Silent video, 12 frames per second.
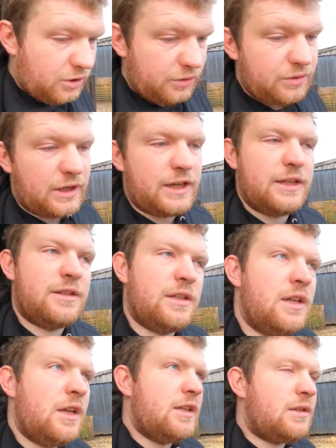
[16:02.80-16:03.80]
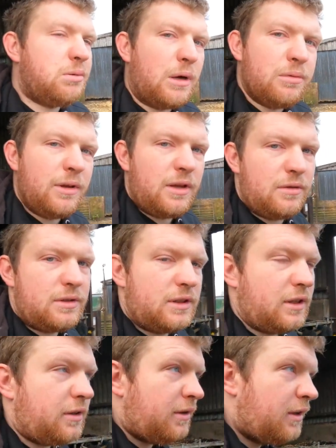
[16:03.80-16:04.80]
2 days is what we used
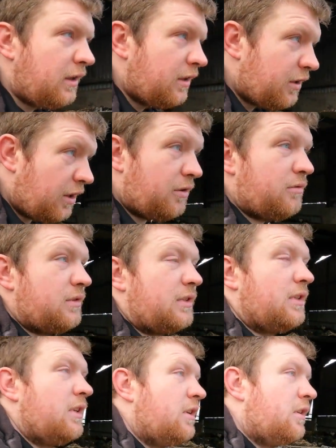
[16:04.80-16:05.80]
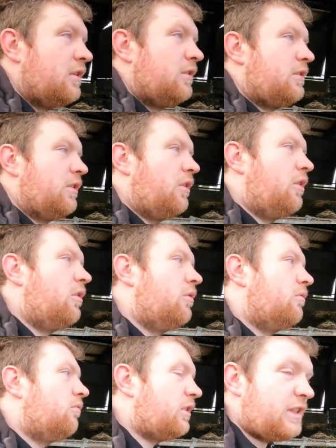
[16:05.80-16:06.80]
to use.
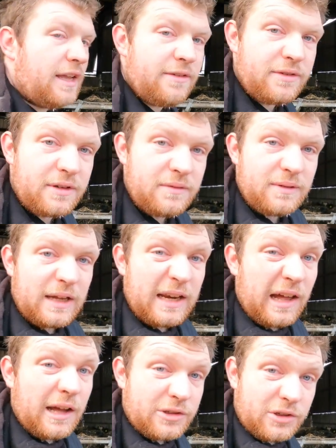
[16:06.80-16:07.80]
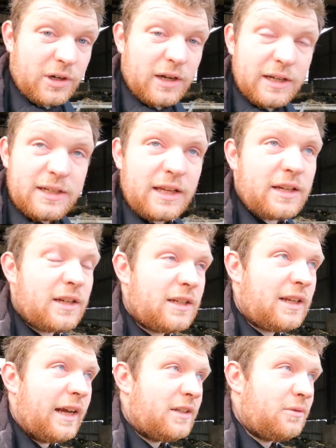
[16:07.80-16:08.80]
So we're saving a lot of straw, I think, at
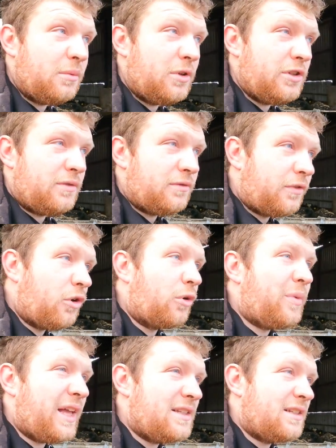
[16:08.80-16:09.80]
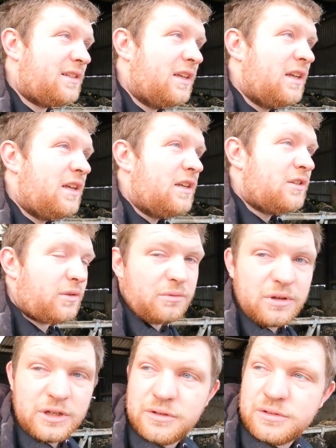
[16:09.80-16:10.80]
that. We're using 4 bales. So
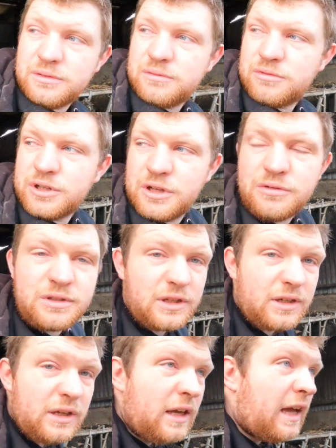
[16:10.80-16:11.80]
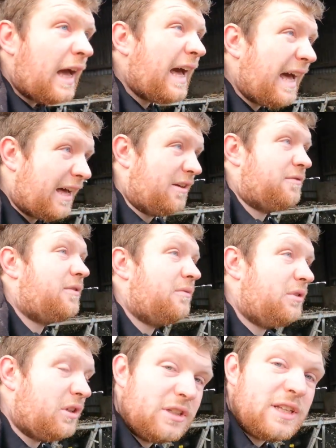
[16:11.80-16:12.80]
we're using half,
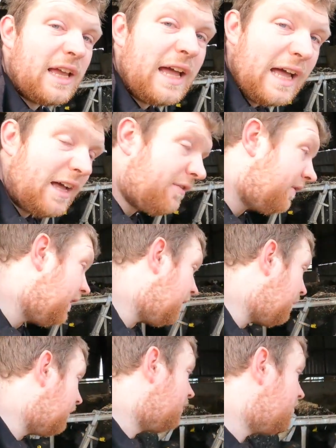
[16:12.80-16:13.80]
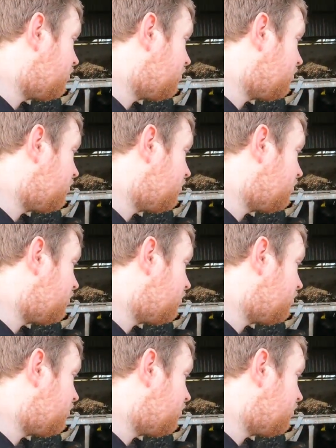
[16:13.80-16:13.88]
you could say half the amount of